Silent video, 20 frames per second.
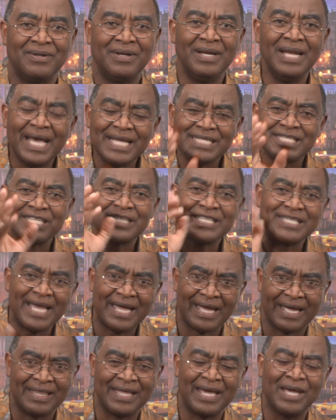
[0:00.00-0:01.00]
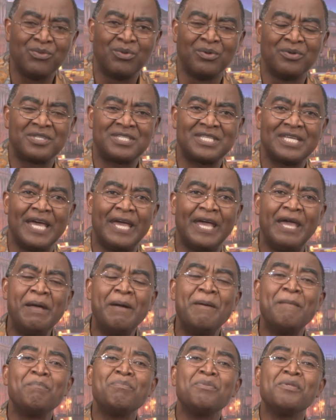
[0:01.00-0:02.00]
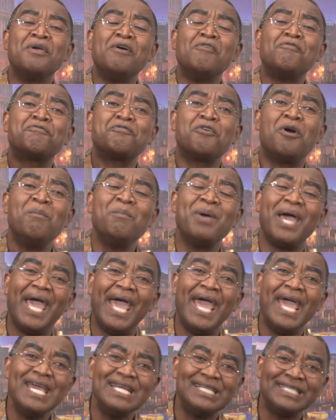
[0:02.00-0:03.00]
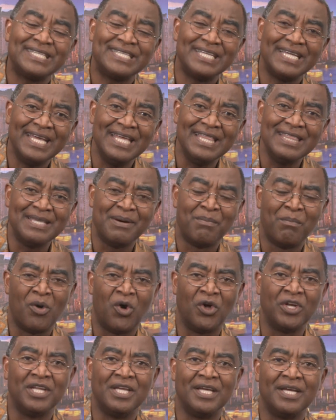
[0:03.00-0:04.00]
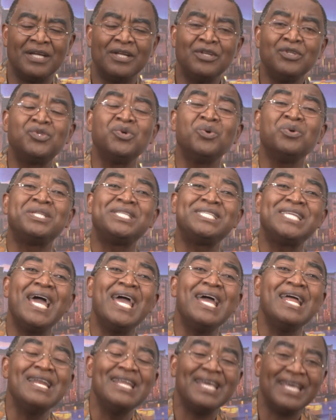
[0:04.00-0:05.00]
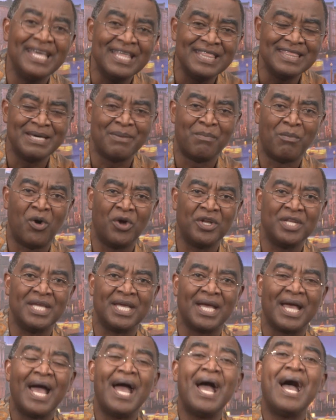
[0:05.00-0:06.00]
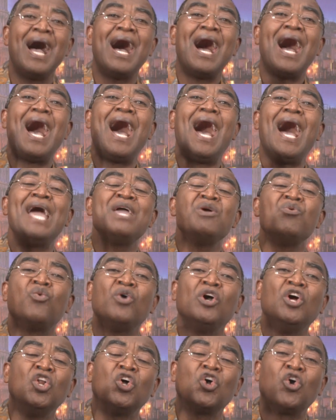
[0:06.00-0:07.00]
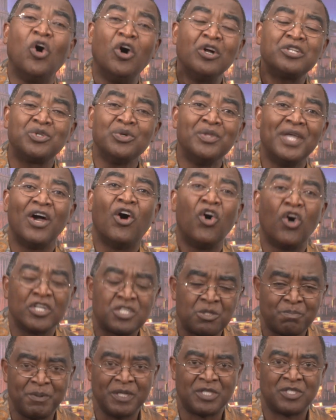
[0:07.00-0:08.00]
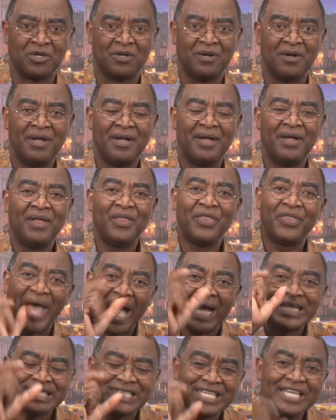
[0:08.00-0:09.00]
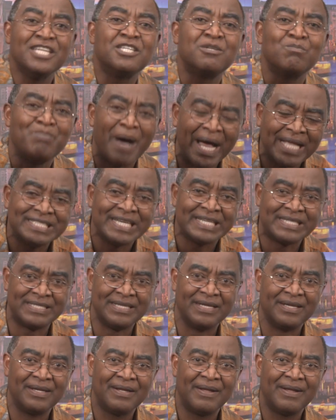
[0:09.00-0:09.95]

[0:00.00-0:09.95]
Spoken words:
Let's say, they will say, from 8 in the morning to 10 in the morning, I will go to the hospital. That is budgeting.